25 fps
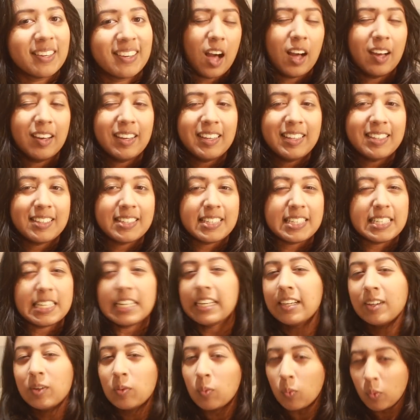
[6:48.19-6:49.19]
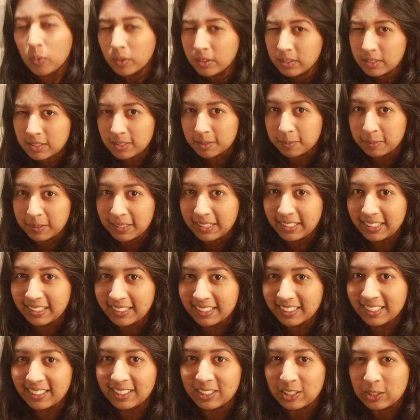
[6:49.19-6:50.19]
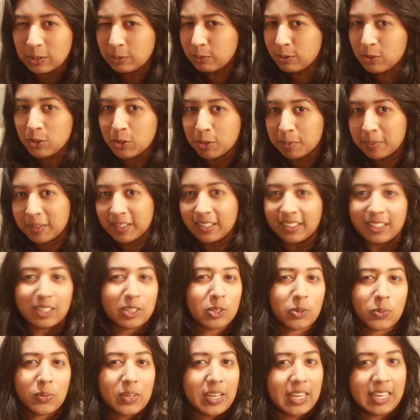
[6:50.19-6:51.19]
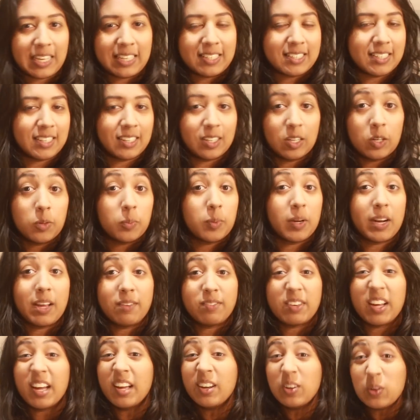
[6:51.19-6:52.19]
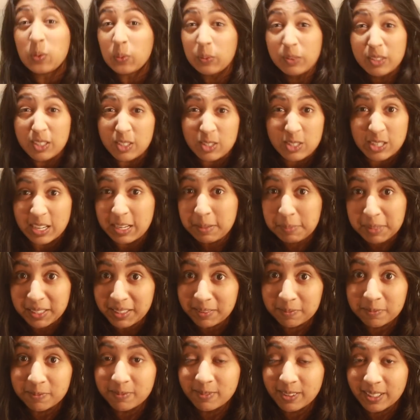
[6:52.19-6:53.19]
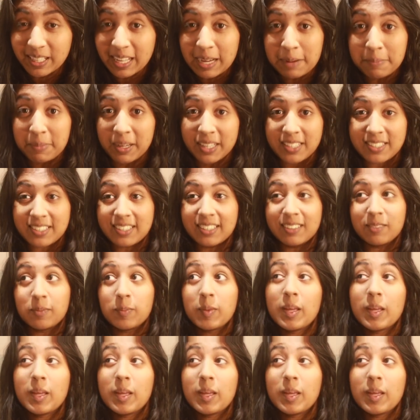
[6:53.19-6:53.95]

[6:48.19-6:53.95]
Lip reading: I didn't want to be a YouTuber, a creator, or whatever, and nor did Jamie, for that matter.